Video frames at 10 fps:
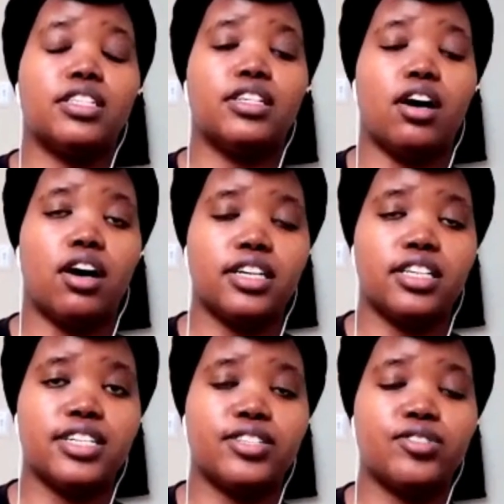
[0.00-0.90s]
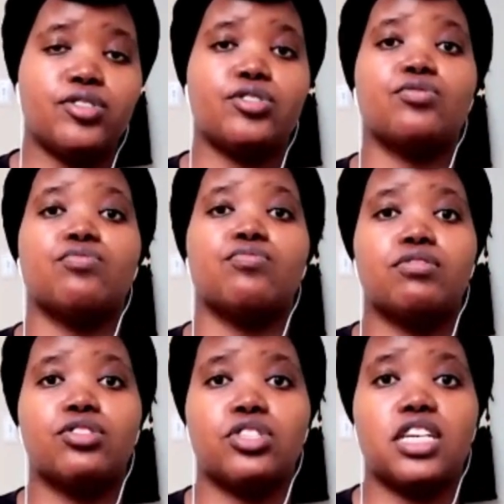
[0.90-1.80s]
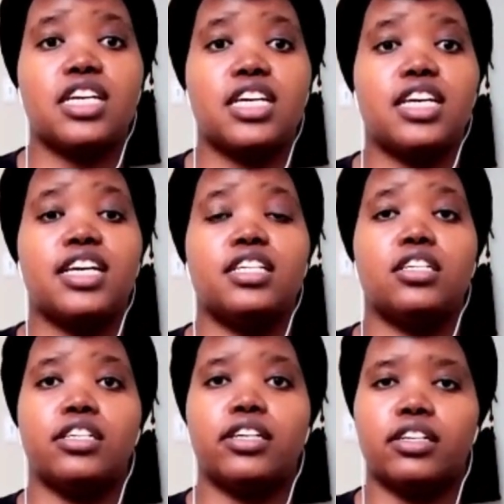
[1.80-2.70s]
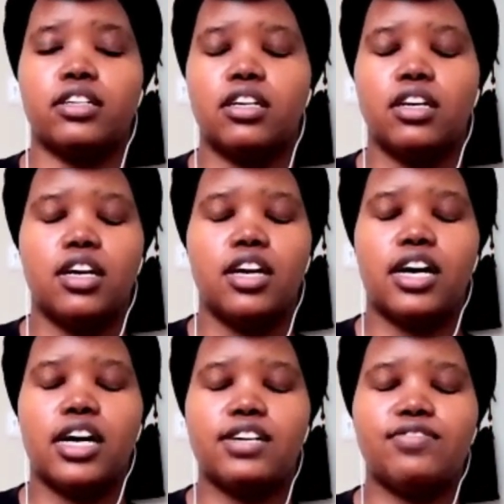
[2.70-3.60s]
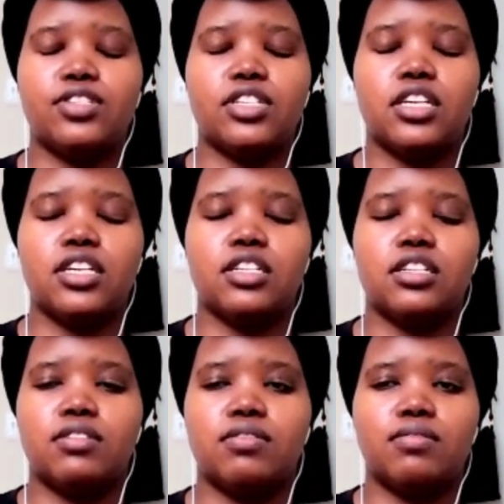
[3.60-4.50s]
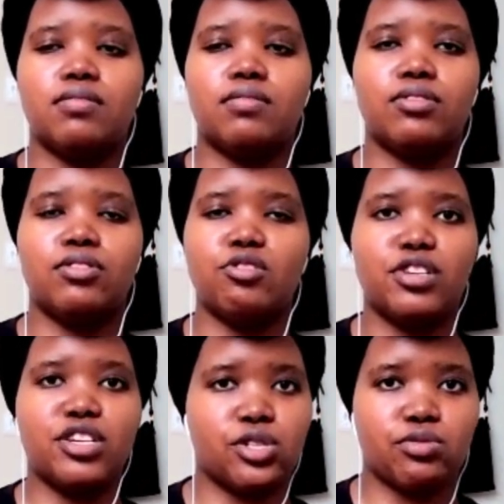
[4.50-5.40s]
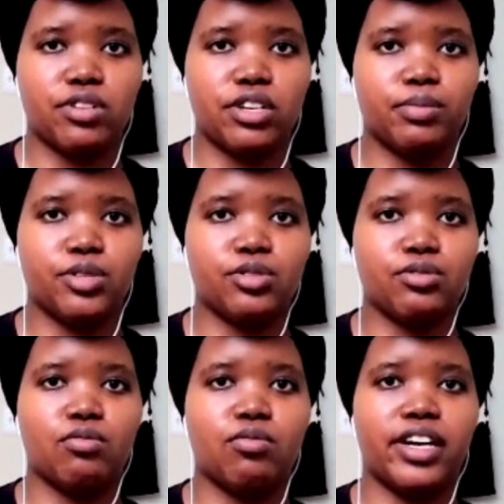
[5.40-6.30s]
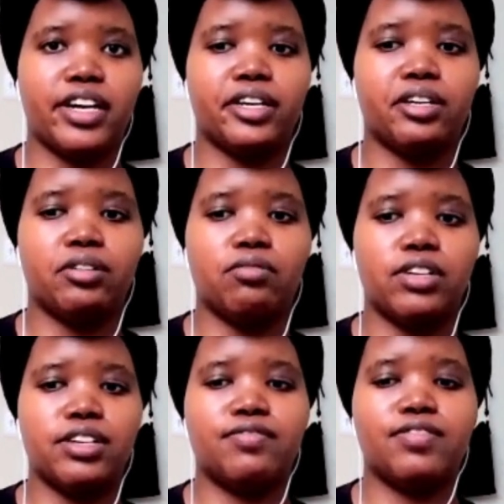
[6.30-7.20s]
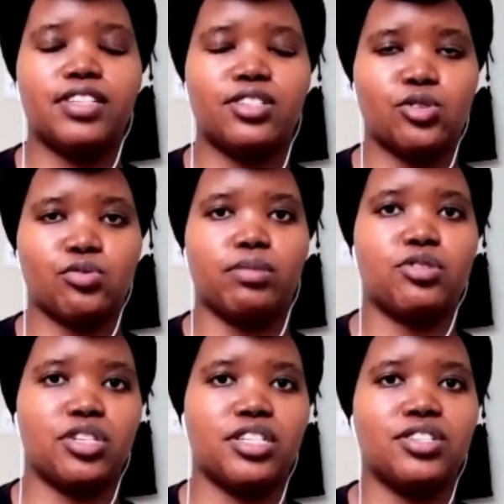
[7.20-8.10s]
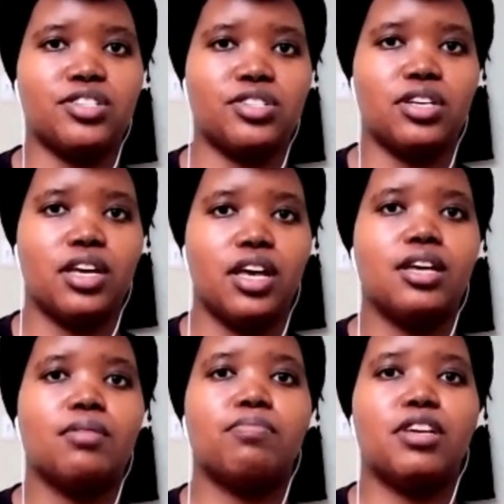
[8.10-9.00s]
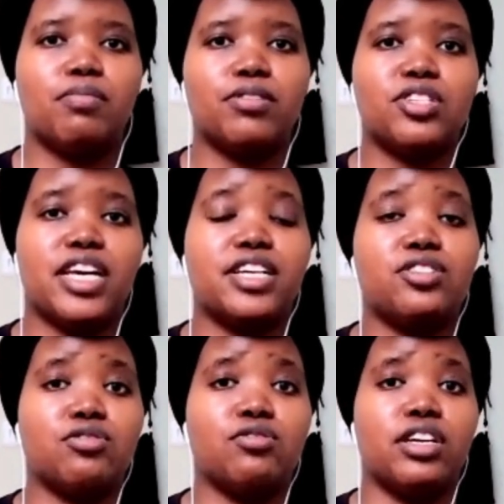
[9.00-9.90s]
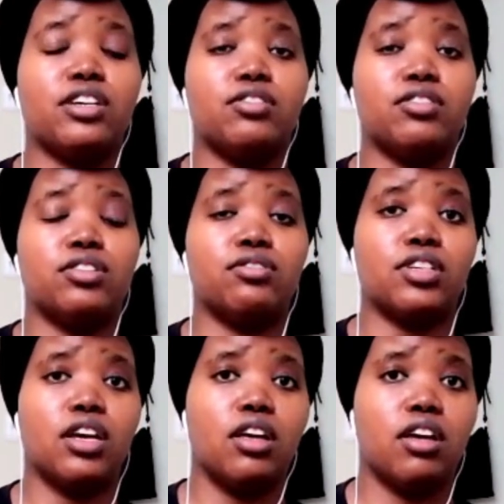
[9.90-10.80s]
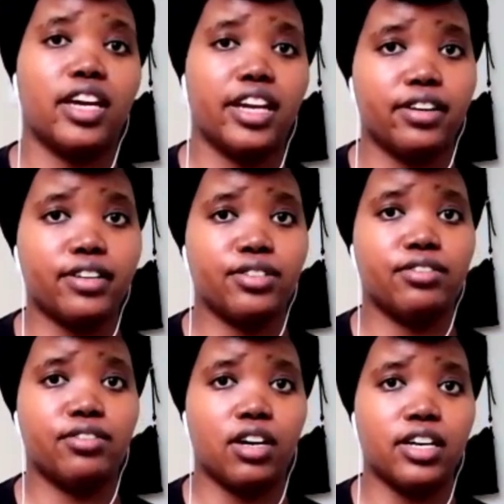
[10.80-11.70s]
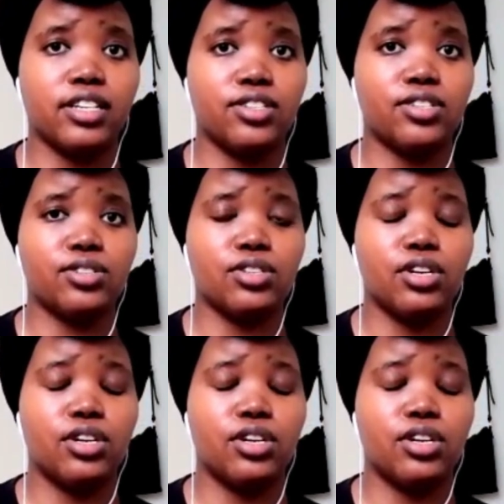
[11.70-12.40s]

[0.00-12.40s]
the audience will see and hear. I've seen numerous scripts where with the descriptions, people tend to include character thoughts,